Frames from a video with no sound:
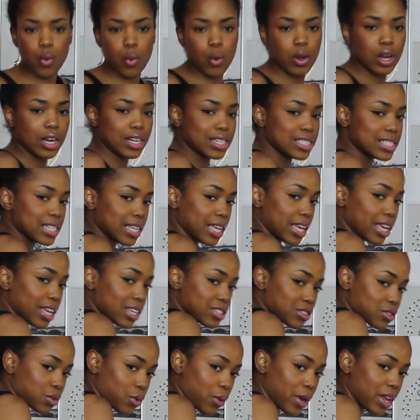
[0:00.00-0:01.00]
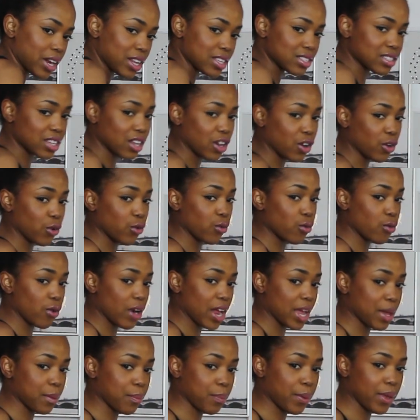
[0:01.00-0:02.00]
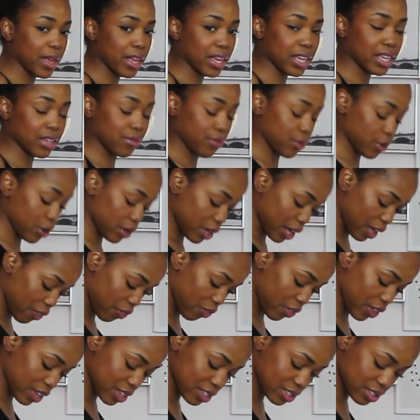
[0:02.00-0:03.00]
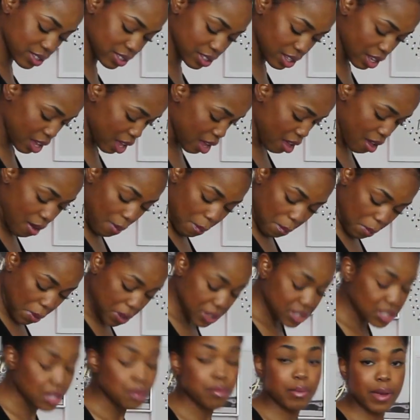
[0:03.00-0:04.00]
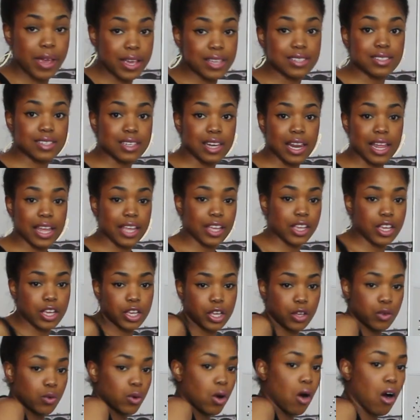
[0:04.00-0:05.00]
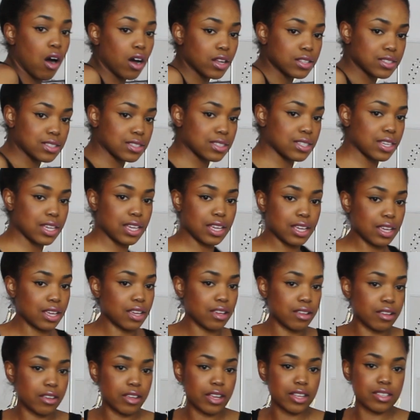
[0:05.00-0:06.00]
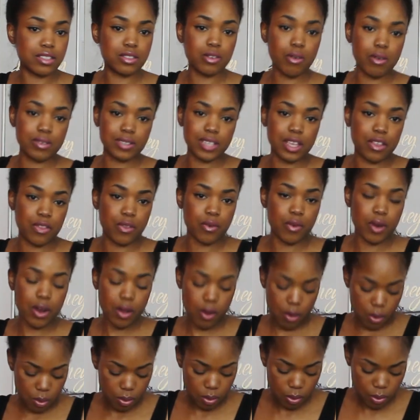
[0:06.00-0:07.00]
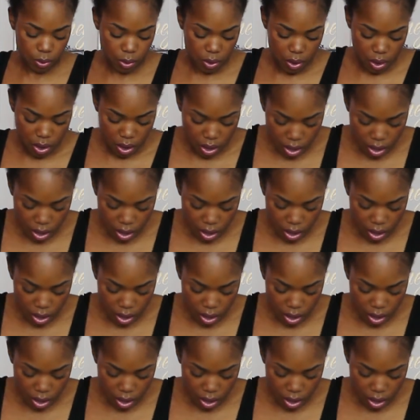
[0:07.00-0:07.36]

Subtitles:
quality. So it is a great pick. If you get this, it's amazing. Like, you can't see. It's not see-through at all.